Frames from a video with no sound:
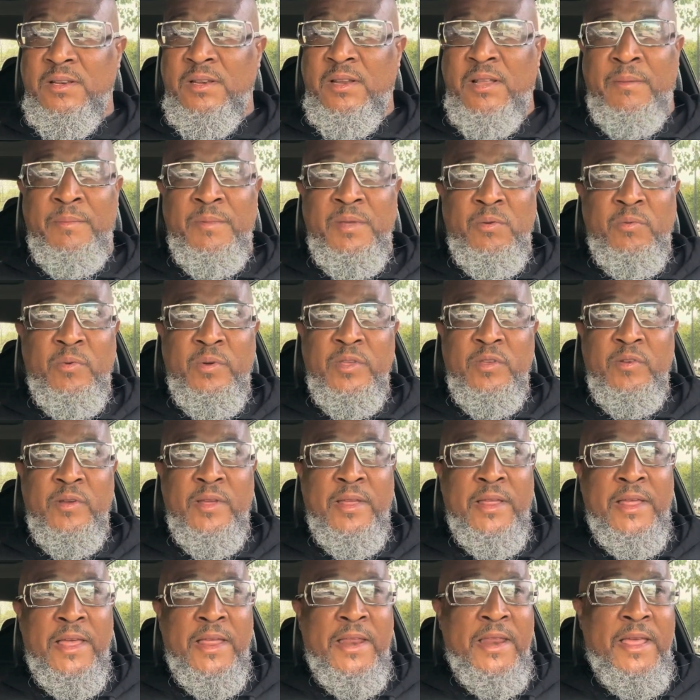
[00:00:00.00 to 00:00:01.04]
I mean, were you
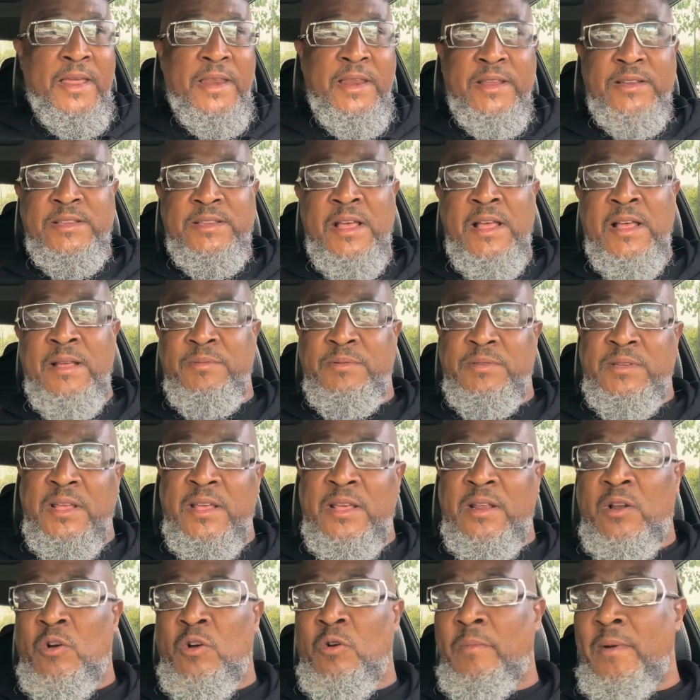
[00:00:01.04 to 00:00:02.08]
at any time
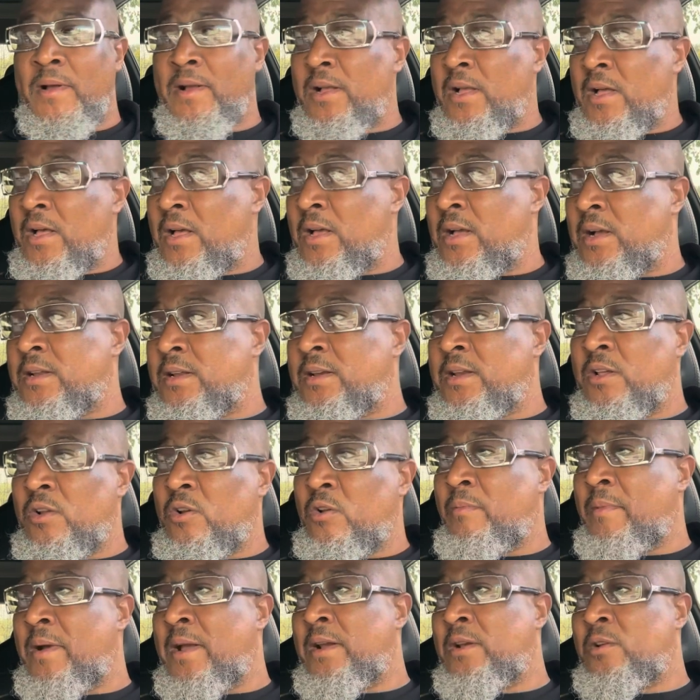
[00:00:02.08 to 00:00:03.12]
saying, oh my God,
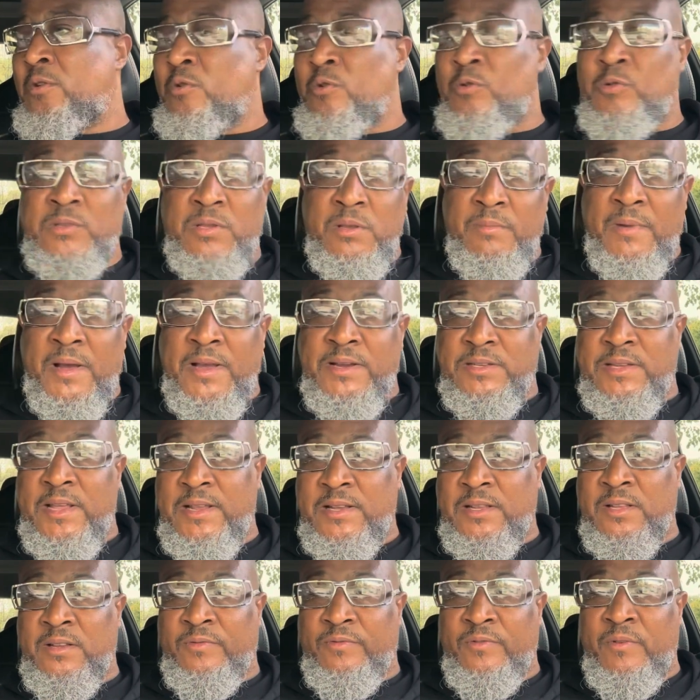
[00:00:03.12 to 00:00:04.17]
Canelo might lose, he might take
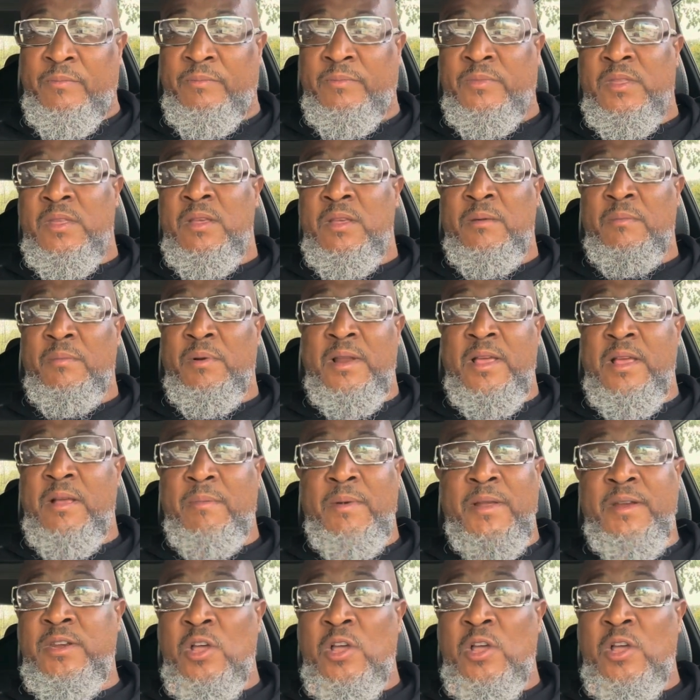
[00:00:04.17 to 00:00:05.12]
this from Berlanga?